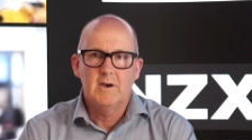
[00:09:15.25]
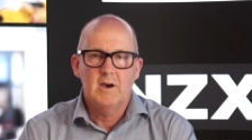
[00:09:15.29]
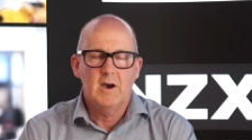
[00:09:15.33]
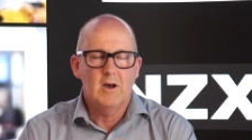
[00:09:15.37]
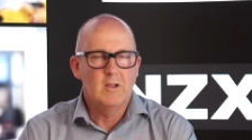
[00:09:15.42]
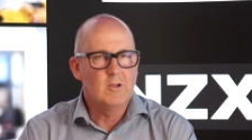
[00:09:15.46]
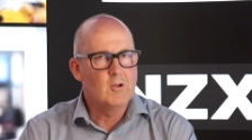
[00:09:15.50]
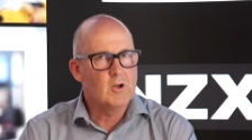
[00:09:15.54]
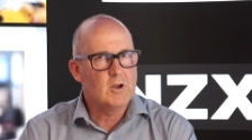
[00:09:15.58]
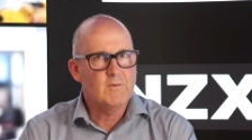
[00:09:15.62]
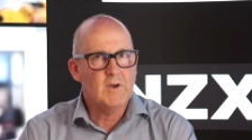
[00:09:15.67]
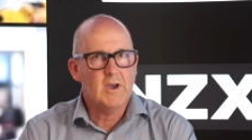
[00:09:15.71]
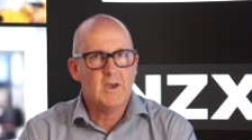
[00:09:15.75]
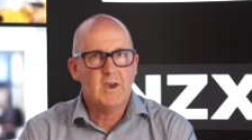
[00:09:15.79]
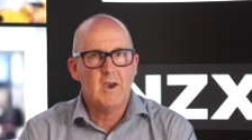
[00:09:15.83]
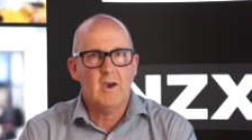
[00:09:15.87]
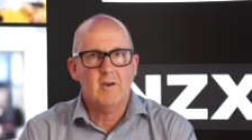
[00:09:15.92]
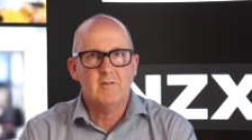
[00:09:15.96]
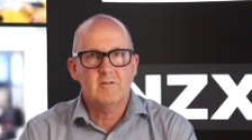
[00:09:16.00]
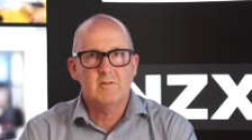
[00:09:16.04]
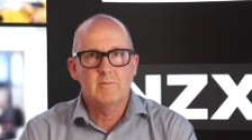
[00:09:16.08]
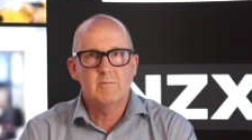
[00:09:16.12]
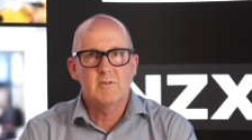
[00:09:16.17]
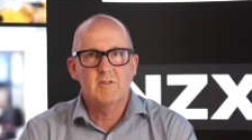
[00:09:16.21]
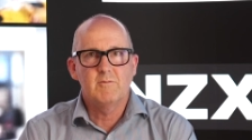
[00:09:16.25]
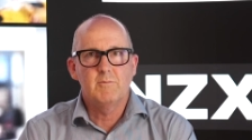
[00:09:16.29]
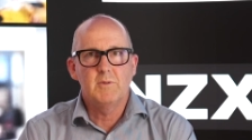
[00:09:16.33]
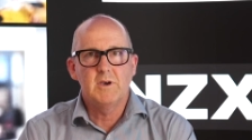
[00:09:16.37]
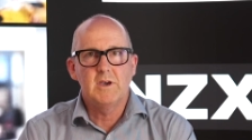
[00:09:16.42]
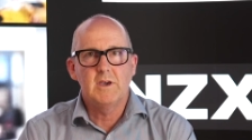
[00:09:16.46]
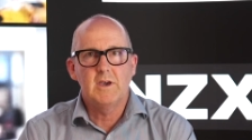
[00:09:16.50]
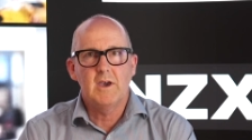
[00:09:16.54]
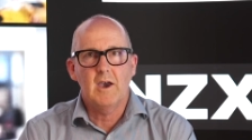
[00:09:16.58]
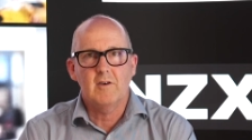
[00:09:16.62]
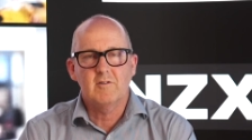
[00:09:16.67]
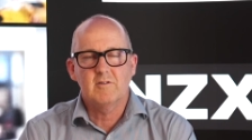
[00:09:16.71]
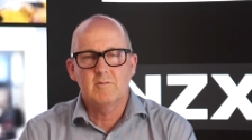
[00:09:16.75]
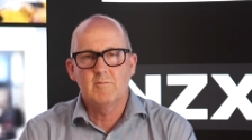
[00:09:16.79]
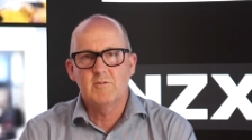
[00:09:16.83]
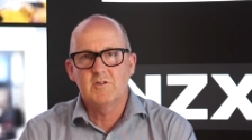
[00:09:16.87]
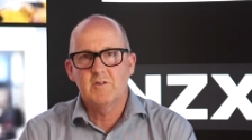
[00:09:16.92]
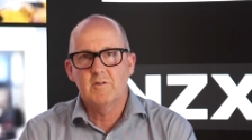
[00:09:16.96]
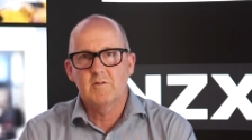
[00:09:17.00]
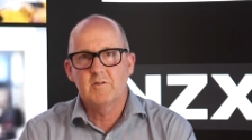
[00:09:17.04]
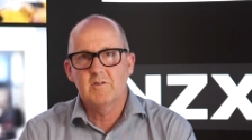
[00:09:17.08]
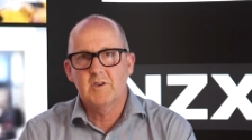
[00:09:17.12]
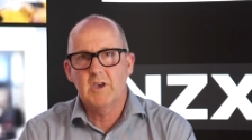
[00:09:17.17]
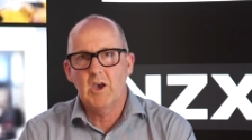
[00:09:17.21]
A lot of our customers have been customers
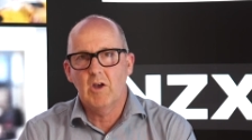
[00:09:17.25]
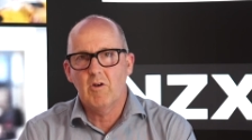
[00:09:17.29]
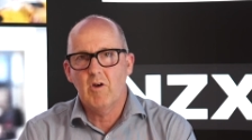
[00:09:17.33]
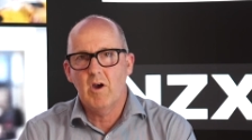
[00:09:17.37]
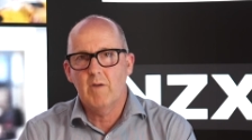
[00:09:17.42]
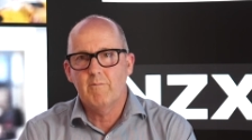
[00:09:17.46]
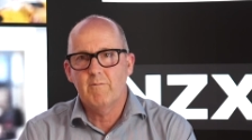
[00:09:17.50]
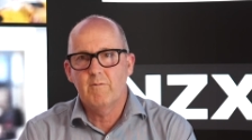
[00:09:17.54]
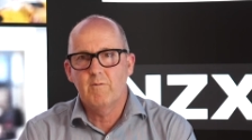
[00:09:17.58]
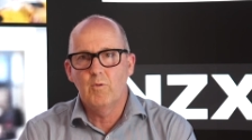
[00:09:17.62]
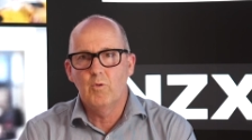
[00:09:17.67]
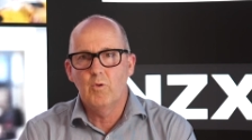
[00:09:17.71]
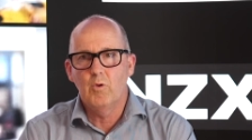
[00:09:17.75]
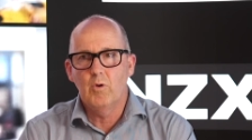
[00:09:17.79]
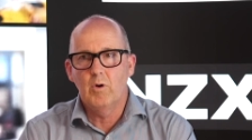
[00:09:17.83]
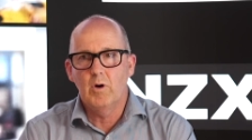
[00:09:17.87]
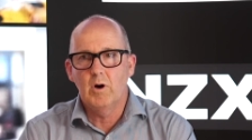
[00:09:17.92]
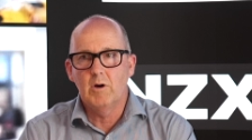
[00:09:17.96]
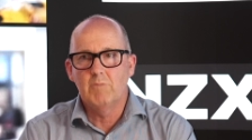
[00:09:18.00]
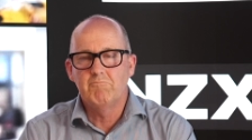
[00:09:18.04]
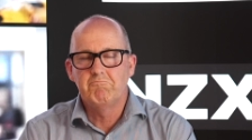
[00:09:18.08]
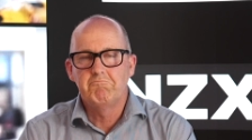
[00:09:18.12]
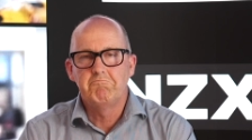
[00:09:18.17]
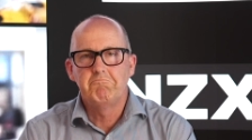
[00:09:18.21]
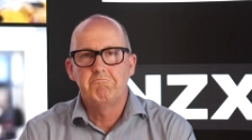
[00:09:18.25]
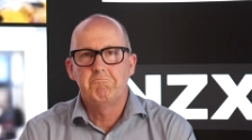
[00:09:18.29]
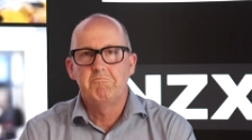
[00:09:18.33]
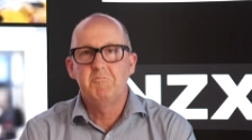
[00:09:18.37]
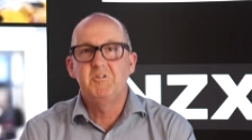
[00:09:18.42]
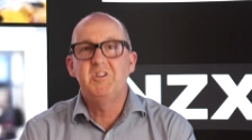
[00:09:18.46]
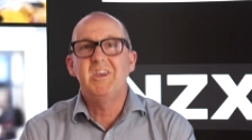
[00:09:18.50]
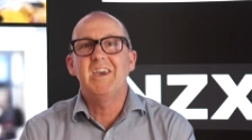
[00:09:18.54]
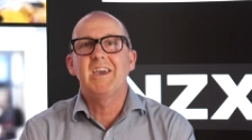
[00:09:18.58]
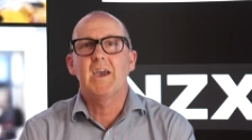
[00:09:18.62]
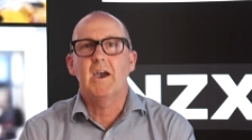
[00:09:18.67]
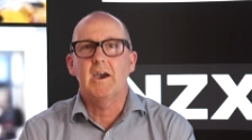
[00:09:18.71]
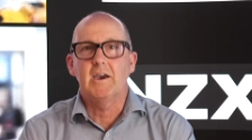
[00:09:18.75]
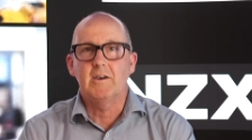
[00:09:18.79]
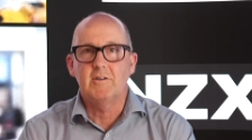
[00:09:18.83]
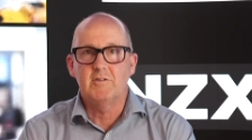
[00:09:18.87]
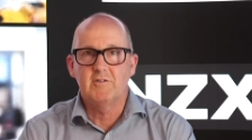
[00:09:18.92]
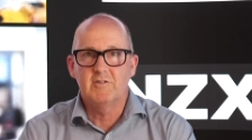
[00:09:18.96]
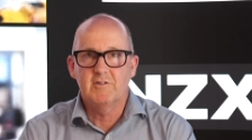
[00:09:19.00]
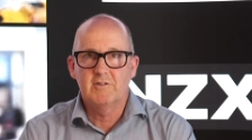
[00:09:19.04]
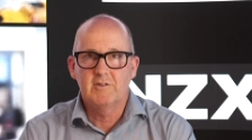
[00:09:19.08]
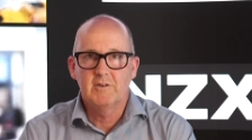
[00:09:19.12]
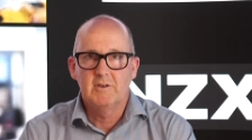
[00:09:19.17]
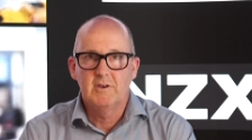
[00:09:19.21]
of Skellerup for
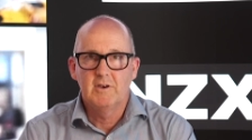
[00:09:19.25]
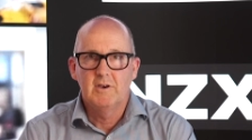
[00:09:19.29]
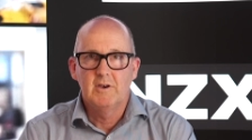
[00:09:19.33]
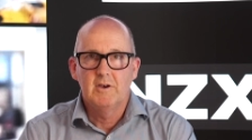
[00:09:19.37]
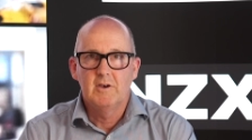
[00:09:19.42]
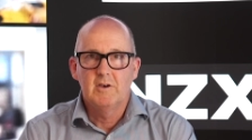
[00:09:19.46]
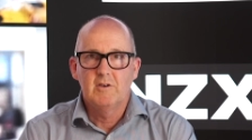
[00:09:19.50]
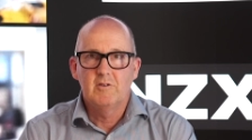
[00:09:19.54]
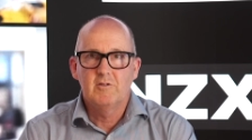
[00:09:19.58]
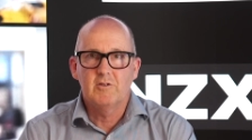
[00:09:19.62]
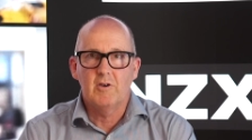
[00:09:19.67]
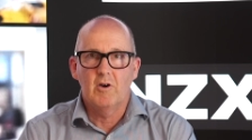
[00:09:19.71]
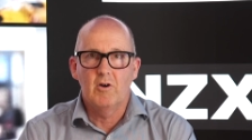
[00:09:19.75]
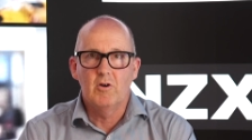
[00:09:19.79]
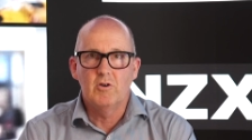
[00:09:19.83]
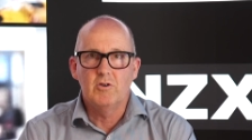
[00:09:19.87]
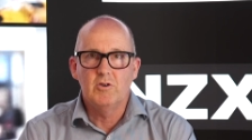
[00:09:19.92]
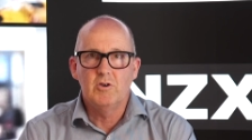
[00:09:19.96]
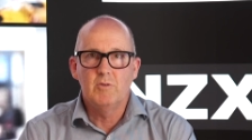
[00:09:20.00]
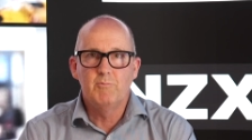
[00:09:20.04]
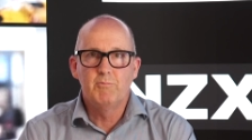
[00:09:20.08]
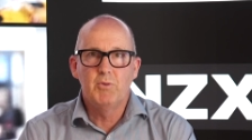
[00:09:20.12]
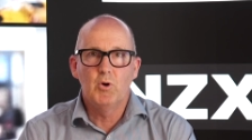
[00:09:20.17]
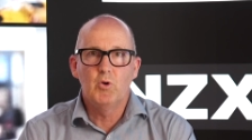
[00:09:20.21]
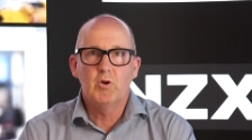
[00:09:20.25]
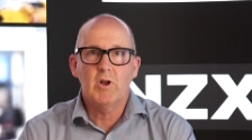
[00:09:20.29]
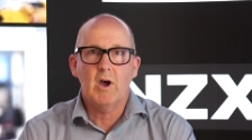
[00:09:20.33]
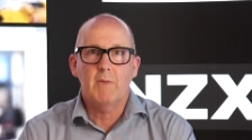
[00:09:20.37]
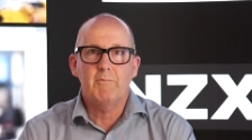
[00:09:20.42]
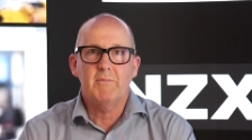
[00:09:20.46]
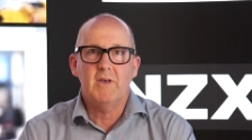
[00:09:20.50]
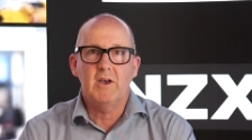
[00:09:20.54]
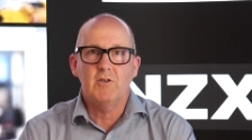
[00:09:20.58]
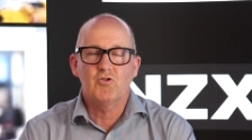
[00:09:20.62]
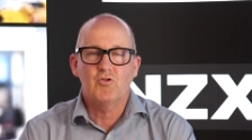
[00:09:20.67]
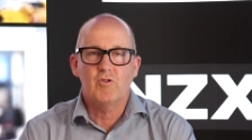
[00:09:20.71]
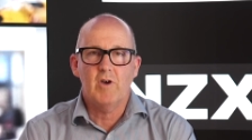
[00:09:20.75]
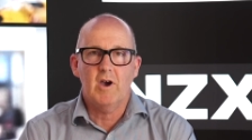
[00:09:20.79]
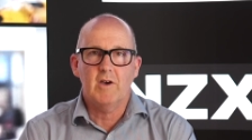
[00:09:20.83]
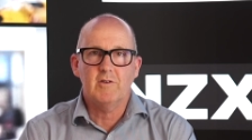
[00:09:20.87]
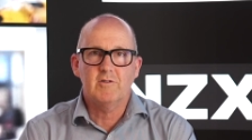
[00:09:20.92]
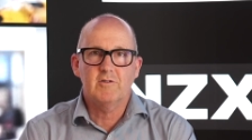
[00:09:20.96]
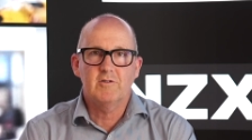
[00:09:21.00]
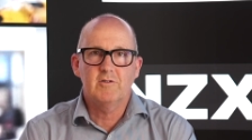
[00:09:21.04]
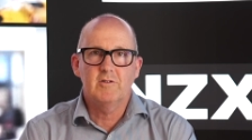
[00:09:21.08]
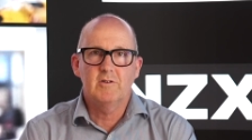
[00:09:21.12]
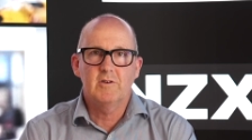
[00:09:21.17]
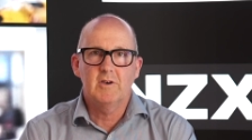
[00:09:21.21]
decades. So you build up that
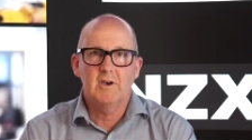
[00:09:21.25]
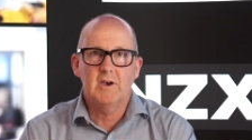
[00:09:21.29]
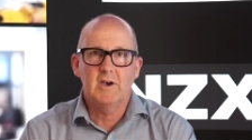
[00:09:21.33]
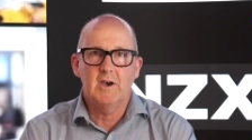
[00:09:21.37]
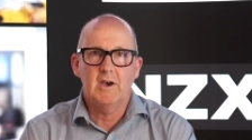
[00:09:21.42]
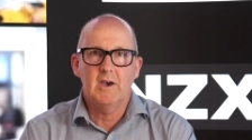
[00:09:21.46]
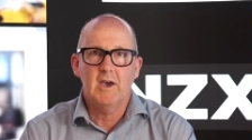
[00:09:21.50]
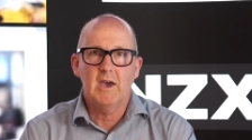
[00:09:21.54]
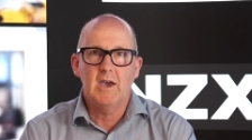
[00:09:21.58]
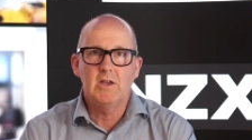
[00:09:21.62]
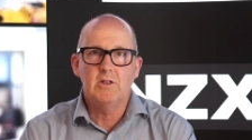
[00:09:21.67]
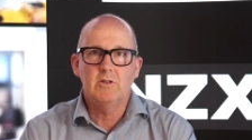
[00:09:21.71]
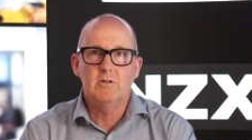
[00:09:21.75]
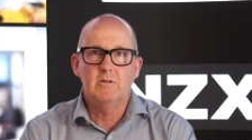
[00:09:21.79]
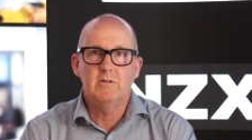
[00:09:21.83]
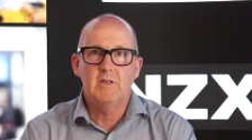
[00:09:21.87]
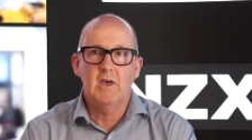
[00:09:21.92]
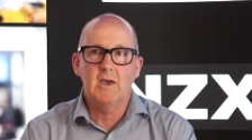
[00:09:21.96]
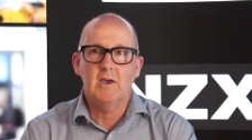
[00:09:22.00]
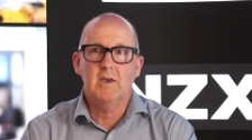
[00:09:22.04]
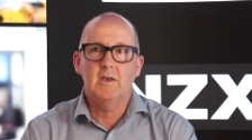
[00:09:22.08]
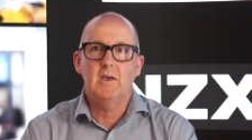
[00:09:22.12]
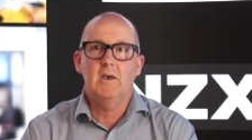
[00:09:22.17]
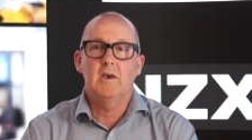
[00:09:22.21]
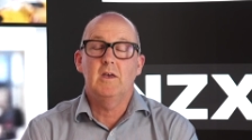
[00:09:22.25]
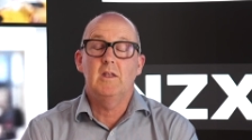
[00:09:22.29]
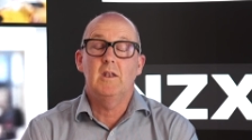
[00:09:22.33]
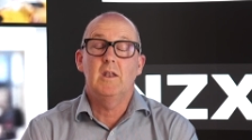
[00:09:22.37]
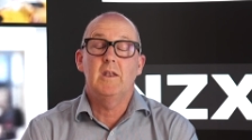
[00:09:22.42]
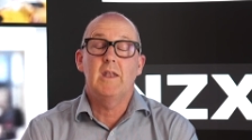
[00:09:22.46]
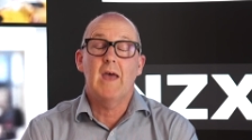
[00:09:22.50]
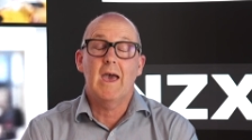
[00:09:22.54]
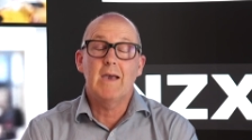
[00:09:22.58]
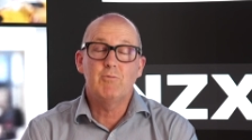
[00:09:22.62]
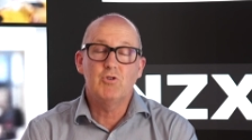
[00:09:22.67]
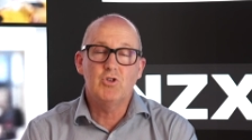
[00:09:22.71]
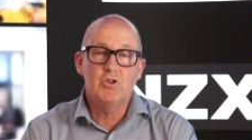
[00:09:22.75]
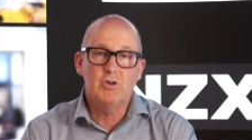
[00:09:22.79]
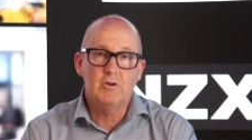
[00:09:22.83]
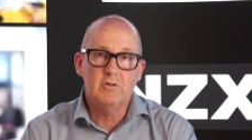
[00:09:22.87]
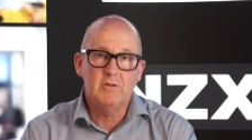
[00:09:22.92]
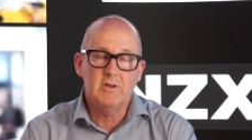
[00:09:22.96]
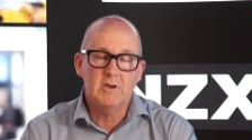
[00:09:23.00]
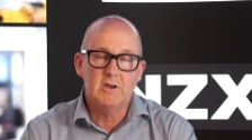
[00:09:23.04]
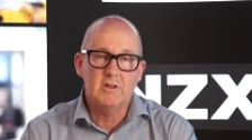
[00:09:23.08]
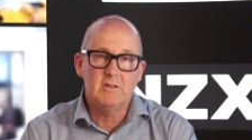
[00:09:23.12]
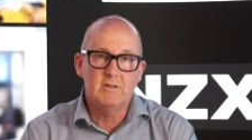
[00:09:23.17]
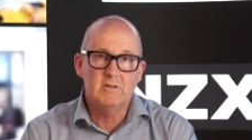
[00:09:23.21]
trust and it enables you
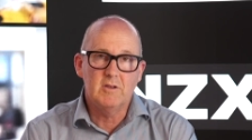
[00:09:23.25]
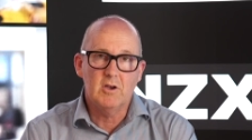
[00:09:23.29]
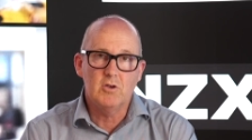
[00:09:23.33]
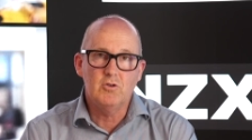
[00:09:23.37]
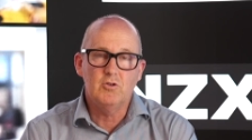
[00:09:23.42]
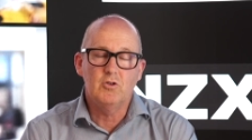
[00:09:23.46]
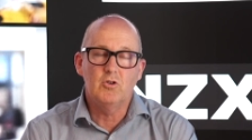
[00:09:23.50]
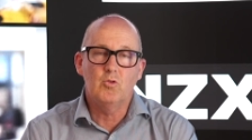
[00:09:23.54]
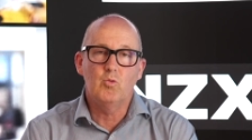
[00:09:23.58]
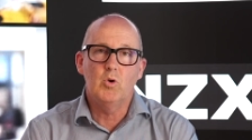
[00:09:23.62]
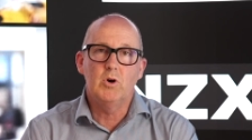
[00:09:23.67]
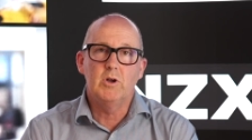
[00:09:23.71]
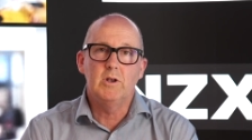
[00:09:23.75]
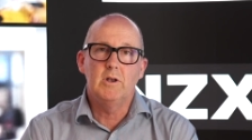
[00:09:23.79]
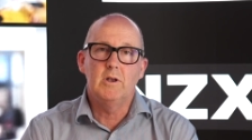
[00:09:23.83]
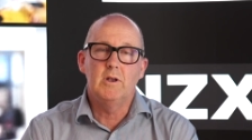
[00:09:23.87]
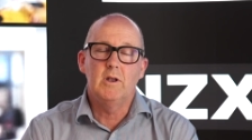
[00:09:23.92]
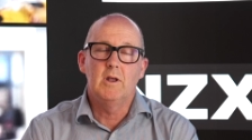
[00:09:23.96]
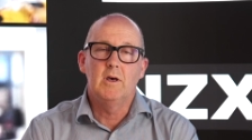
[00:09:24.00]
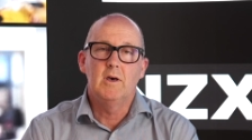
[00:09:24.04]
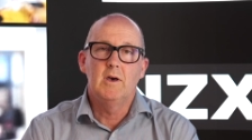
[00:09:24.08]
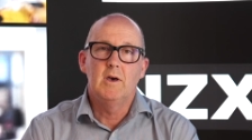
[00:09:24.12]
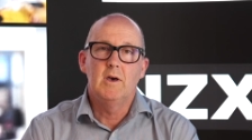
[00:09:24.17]
to continue to win